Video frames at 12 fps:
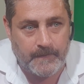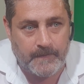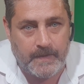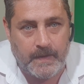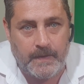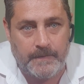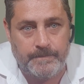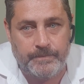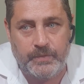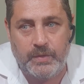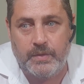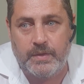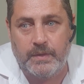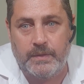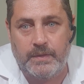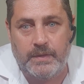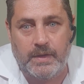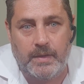Okay, you
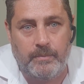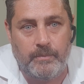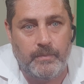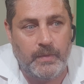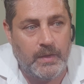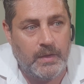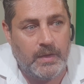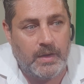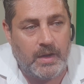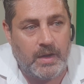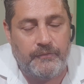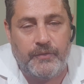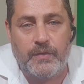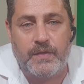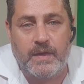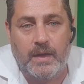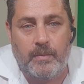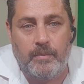can
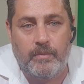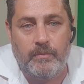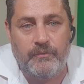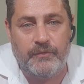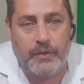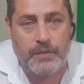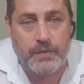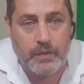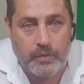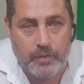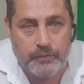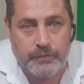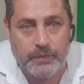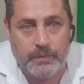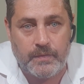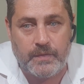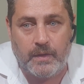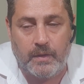first come, first served.
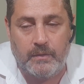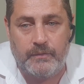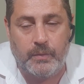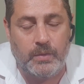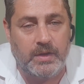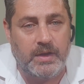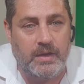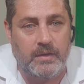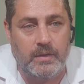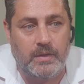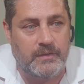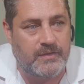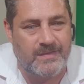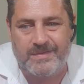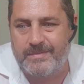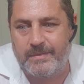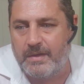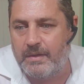So if you want to get in early,
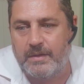just,